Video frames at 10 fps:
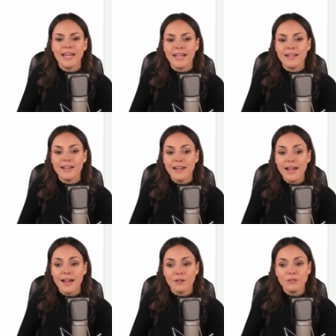and
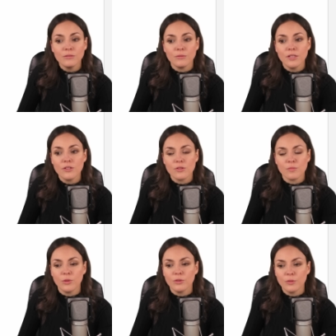now we just
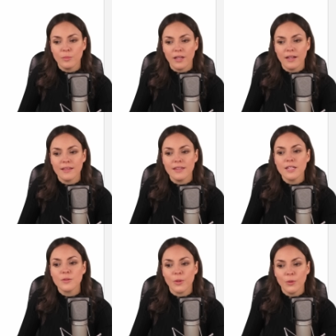multiply the
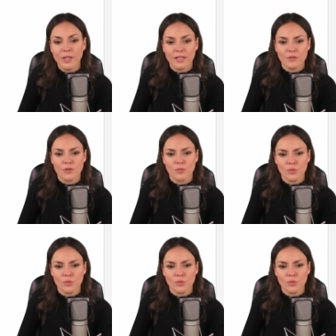exponents.